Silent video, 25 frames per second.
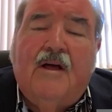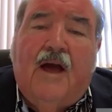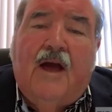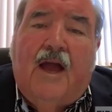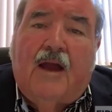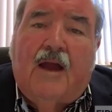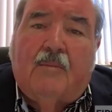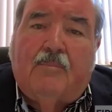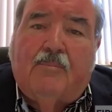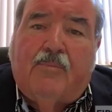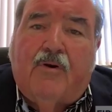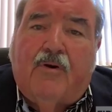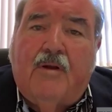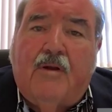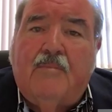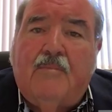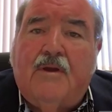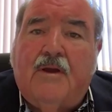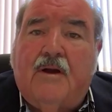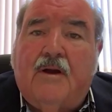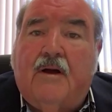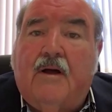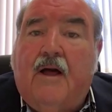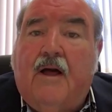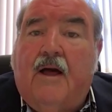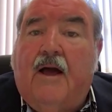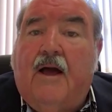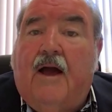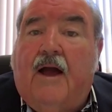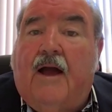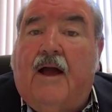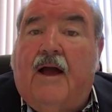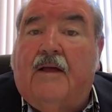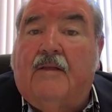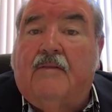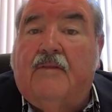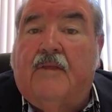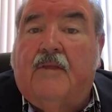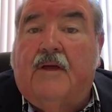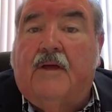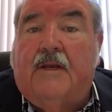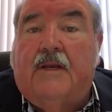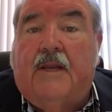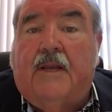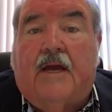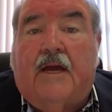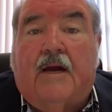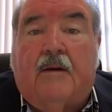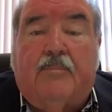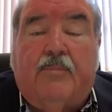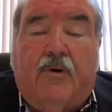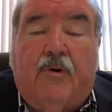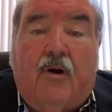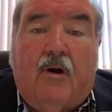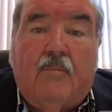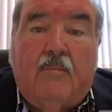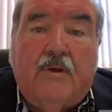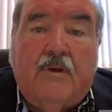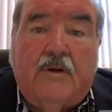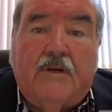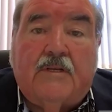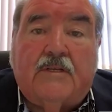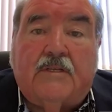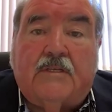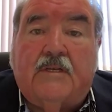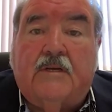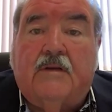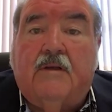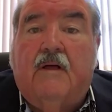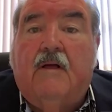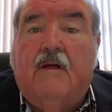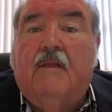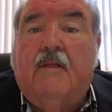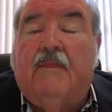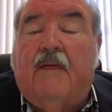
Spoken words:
our Premier and then our Prime Minister.